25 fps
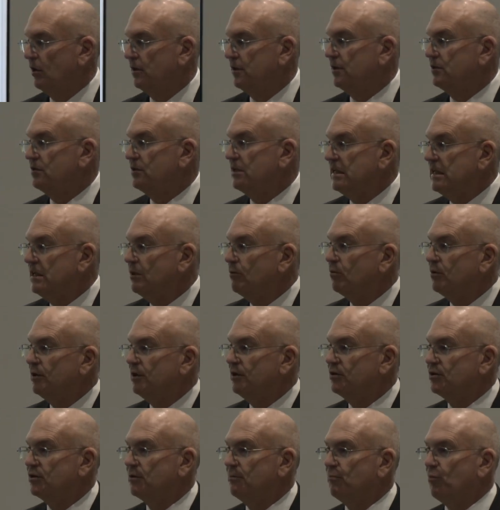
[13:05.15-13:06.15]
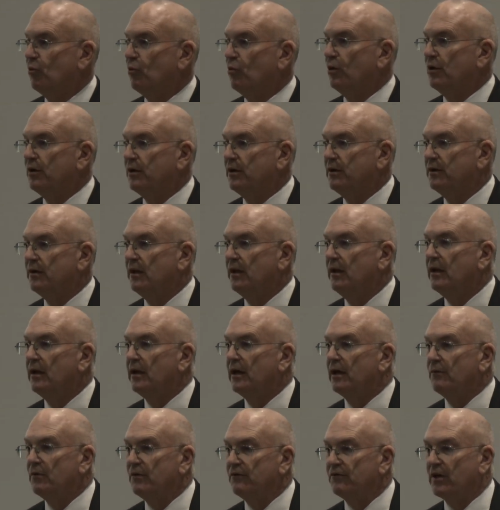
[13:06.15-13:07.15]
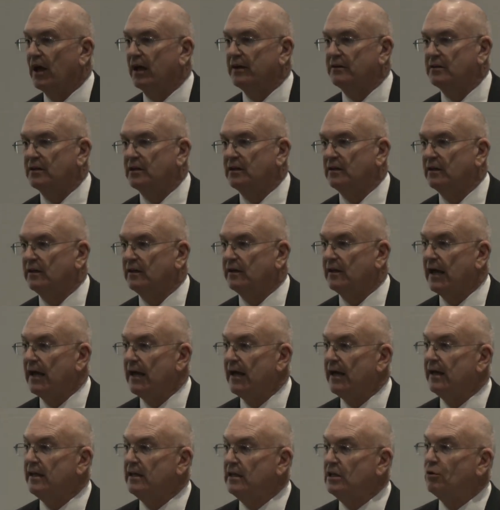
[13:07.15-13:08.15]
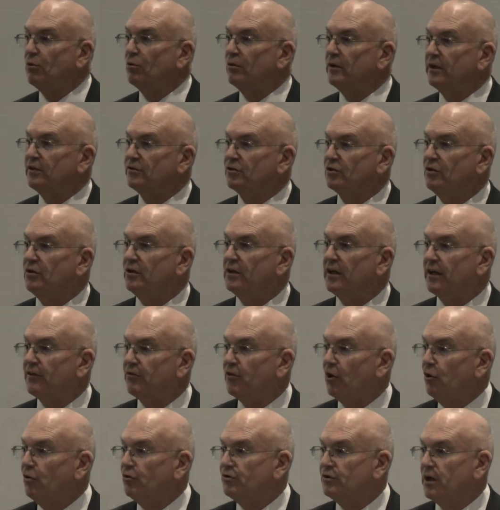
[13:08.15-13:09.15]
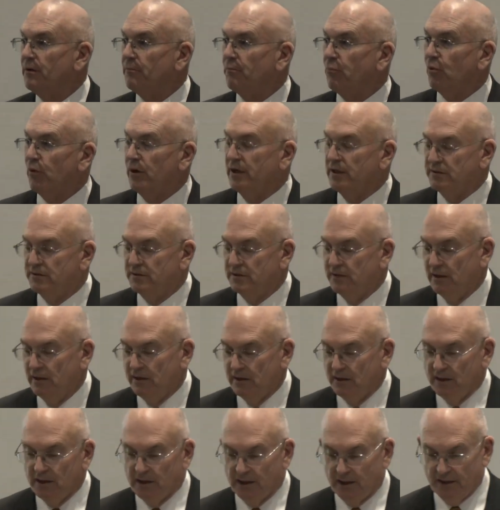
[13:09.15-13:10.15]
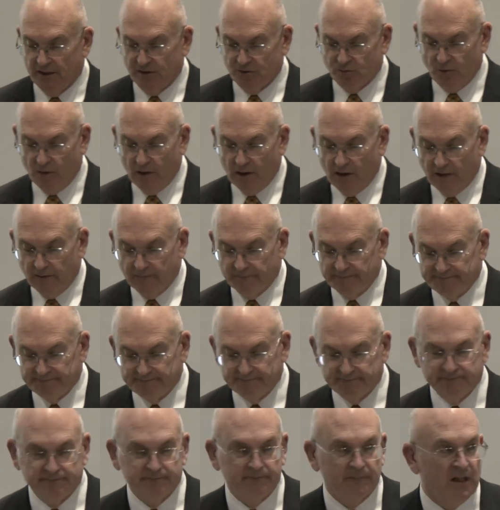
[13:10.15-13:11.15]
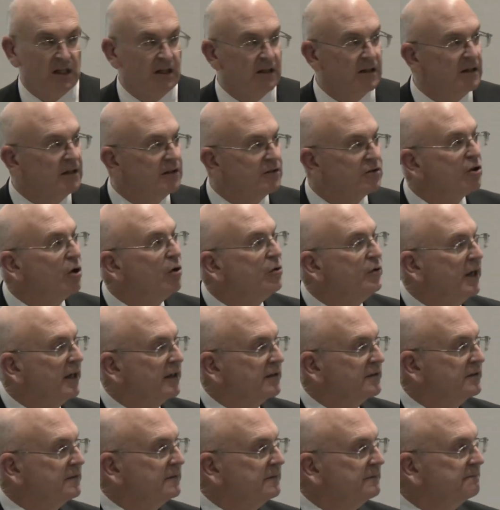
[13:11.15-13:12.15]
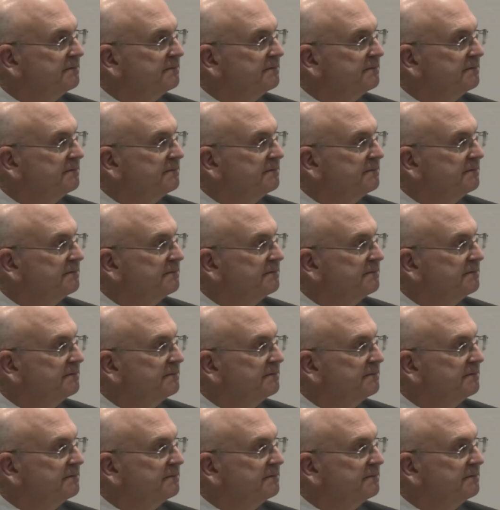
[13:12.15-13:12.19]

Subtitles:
is equally as important, and we've got to get equally as good at those endpoints as well. Let's go next.